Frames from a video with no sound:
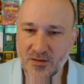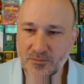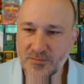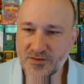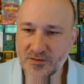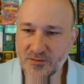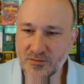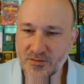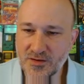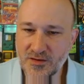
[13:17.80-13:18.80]

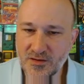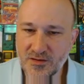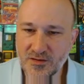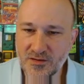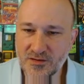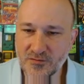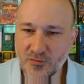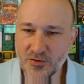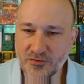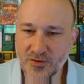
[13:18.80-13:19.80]
So he is
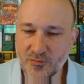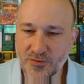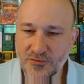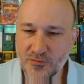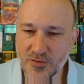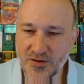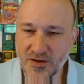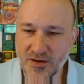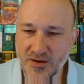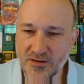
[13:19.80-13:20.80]
voyage rank
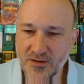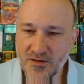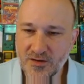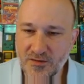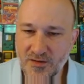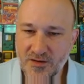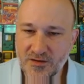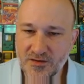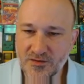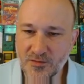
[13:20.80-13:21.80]
149, and that
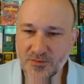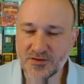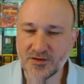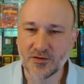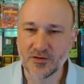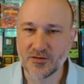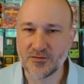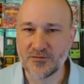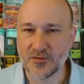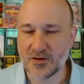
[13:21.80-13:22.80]
is almost unheard
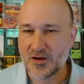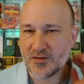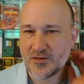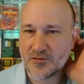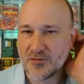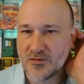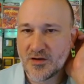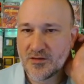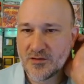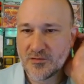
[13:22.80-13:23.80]
of for a Gauntlet crew.
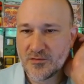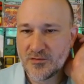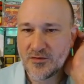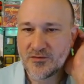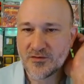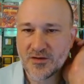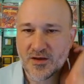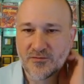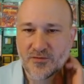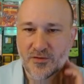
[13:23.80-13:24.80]
Gauntlet crew usually
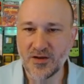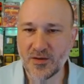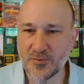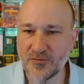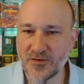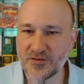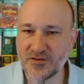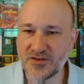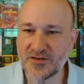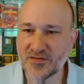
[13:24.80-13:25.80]
have very high
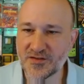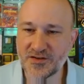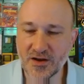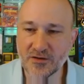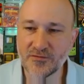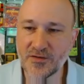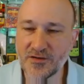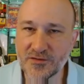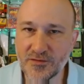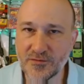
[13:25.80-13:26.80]
proficiencies at the
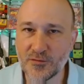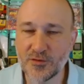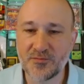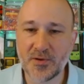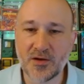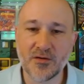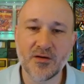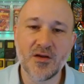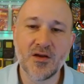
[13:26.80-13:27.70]
sacrifice of their voyage power.